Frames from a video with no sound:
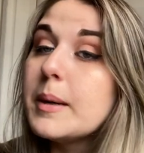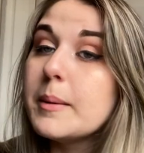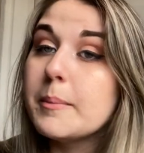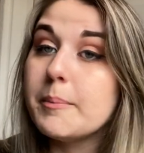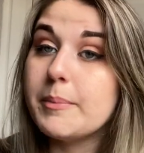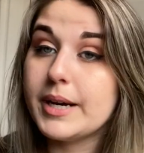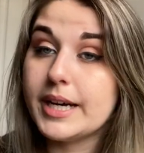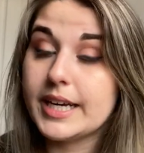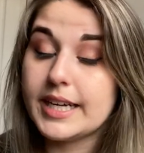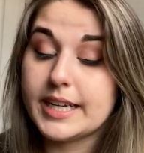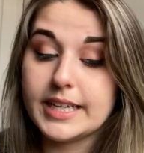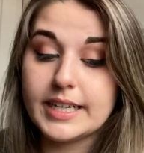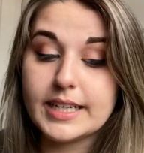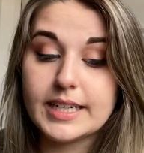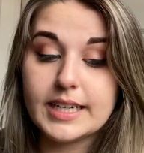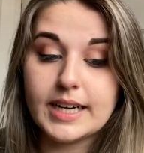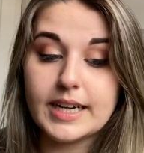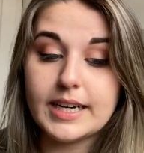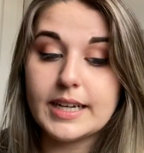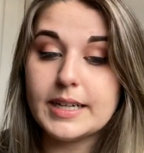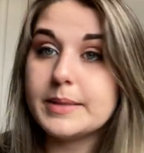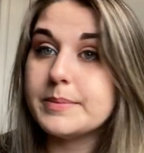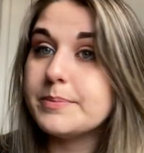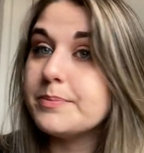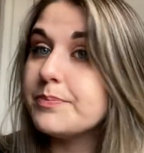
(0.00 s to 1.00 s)
But
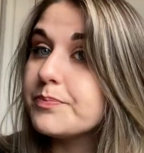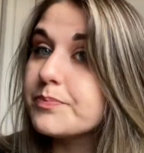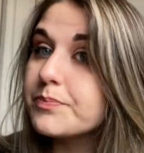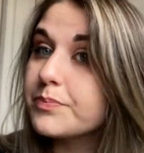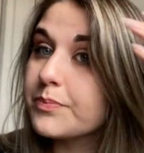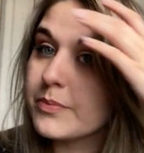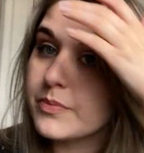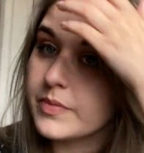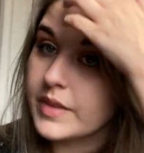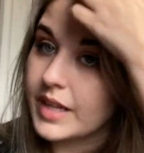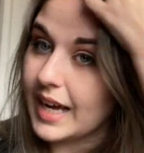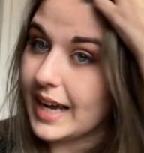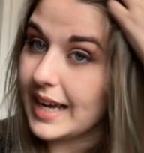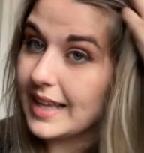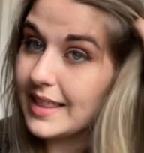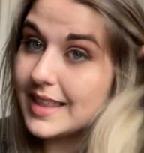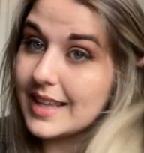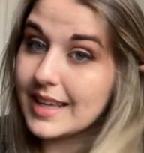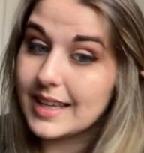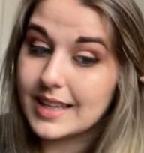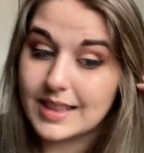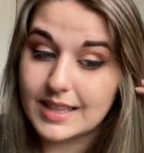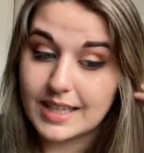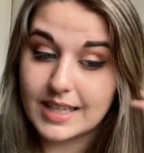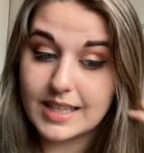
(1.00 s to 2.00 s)
um, I
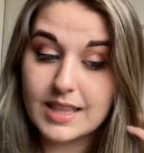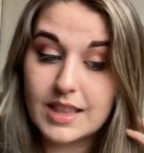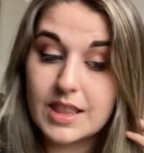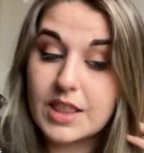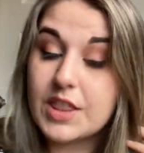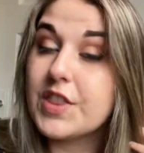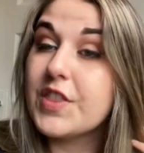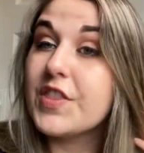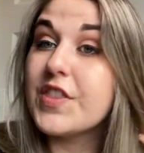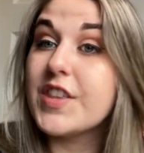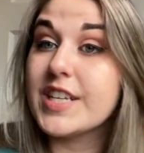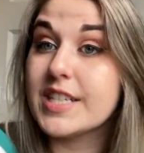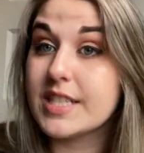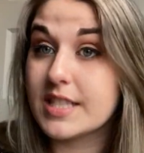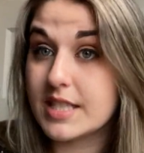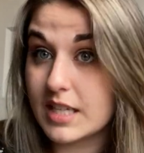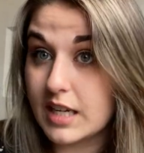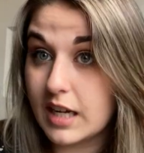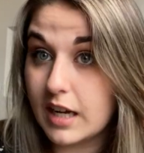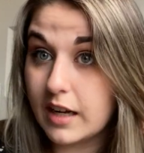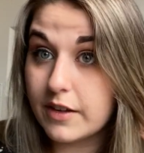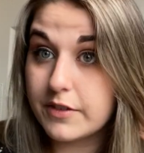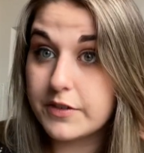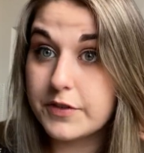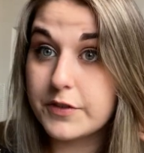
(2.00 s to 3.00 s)
think that this
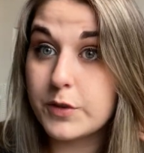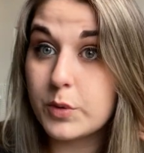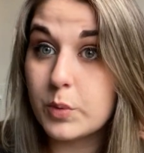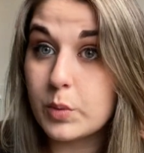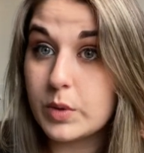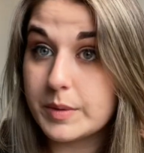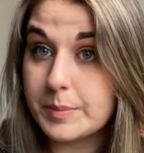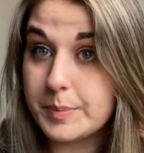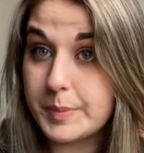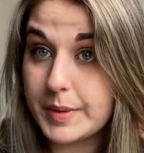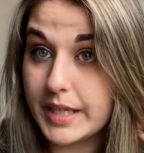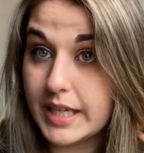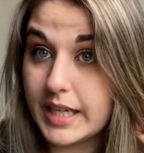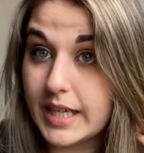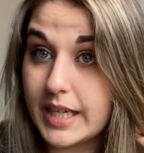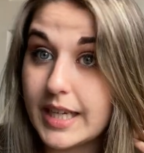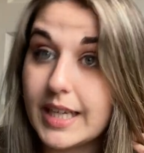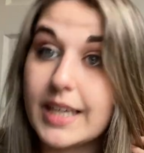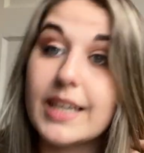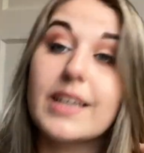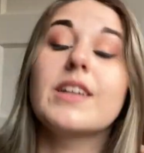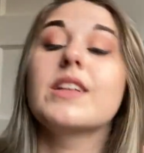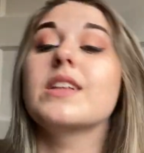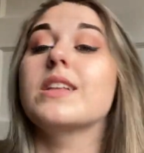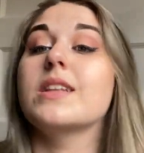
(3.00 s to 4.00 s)
stuff would
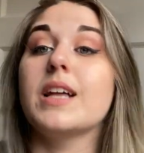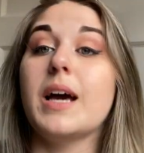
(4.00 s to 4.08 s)
be